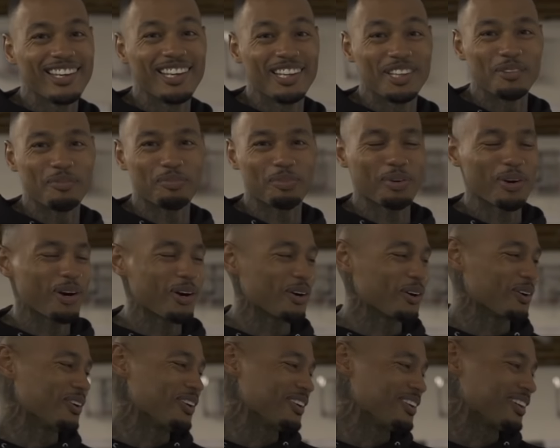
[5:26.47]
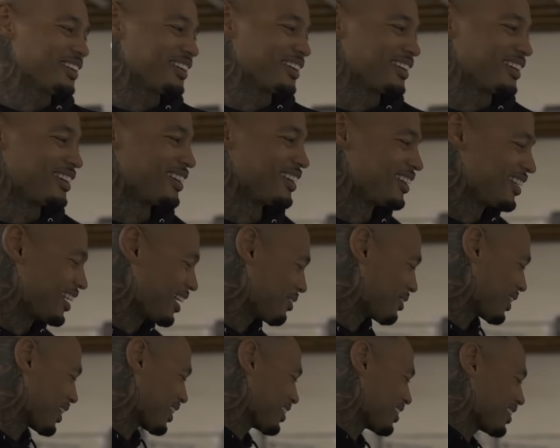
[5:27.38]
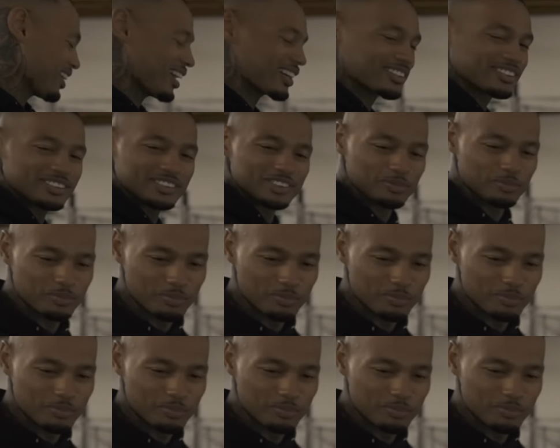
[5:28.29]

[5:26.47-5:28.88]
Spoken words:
The pro. I'm like your doctor, just